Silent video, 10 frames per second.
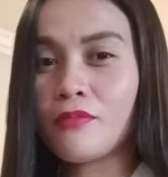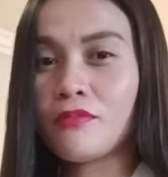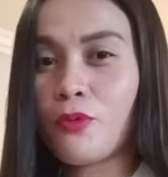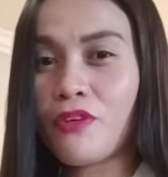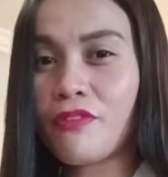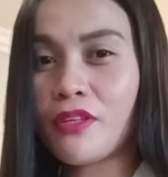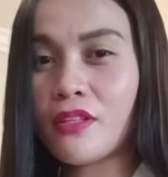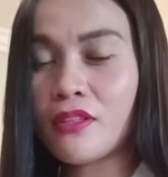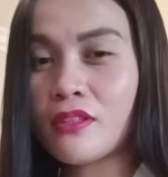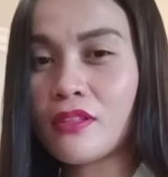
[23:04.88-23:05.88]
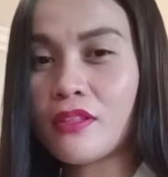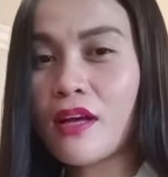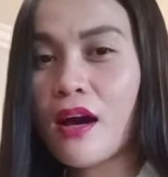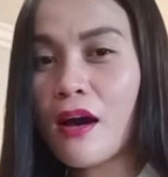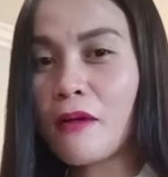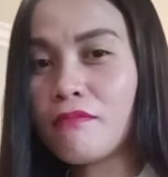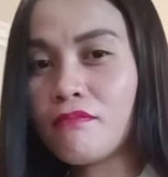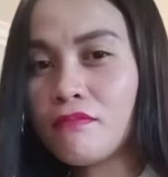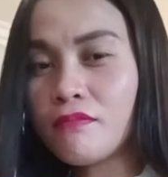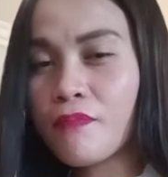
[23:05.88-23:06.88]
we felt numb.
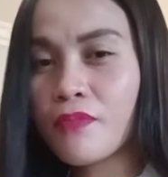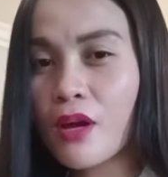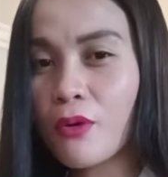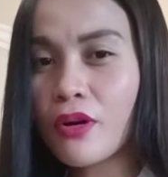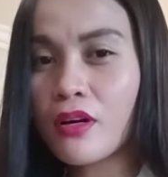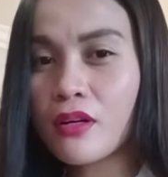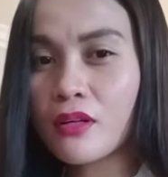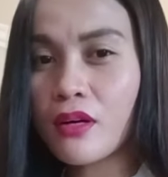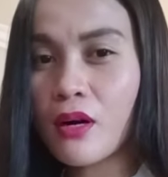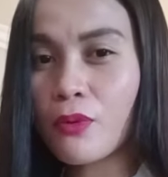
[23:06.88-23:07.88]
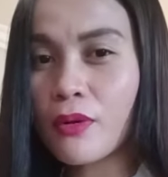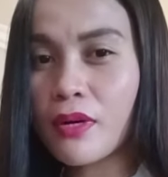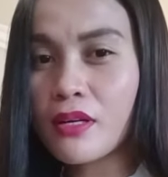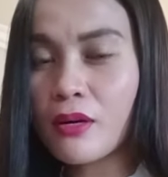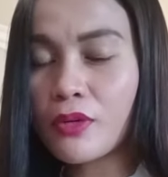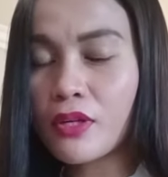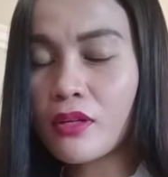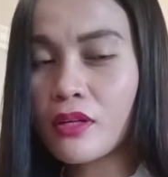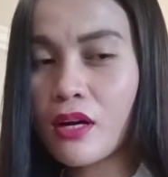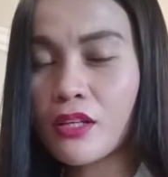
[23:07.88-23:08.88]
Our
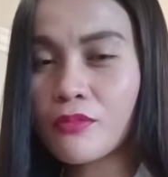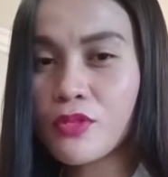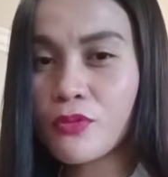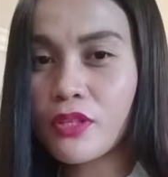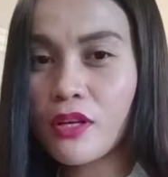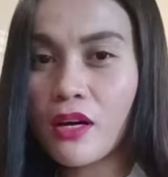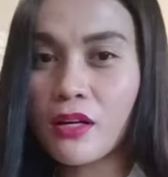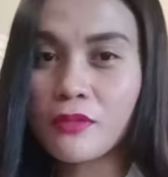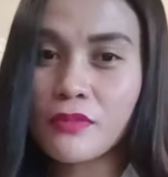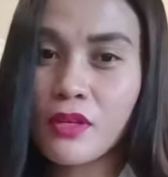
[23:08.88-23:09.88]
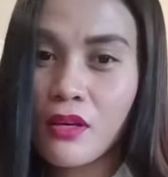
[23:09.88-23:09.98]
arms were numb,